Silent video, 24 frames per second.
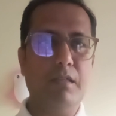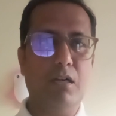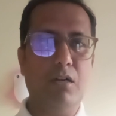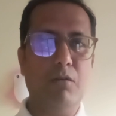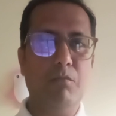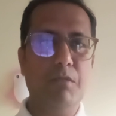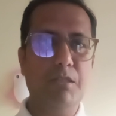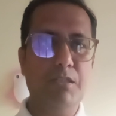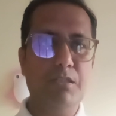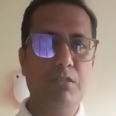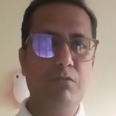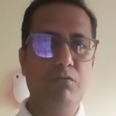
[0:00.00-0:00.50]
how
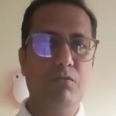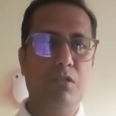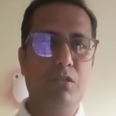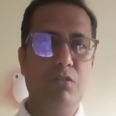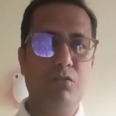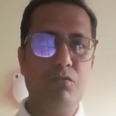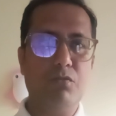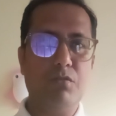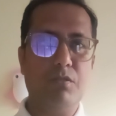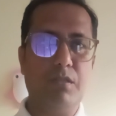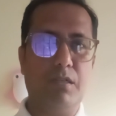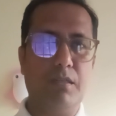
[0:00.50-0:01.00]
much you want
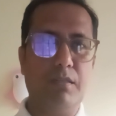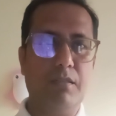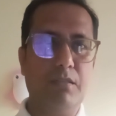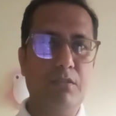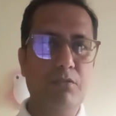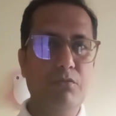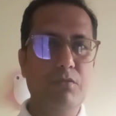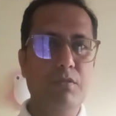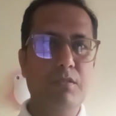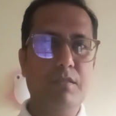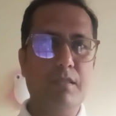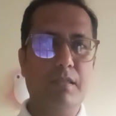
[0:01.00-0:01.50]
to start,
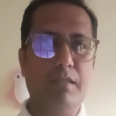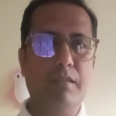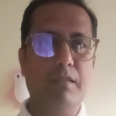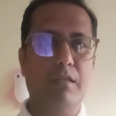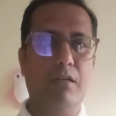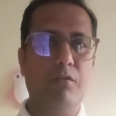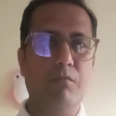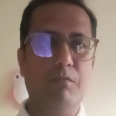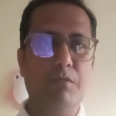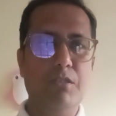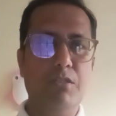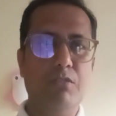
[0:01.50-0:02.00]
you decide
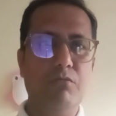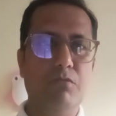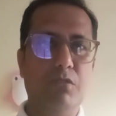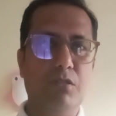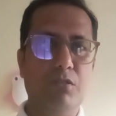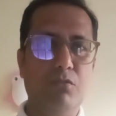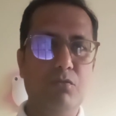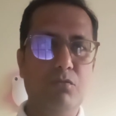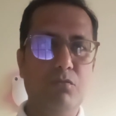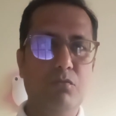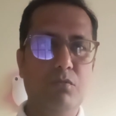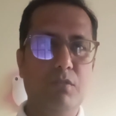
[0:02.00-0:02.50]
how much you
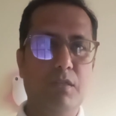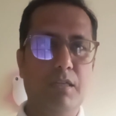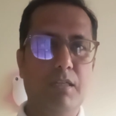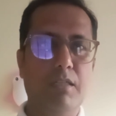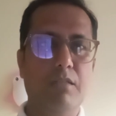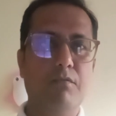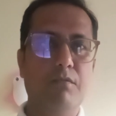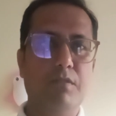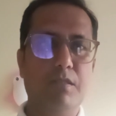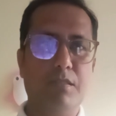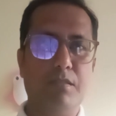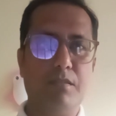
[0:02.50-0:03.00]
want to
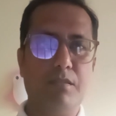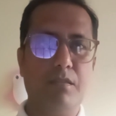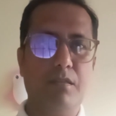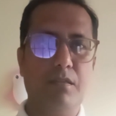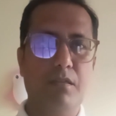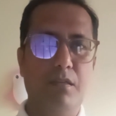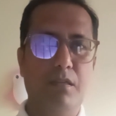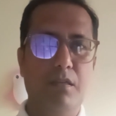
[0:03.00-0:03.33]
invest.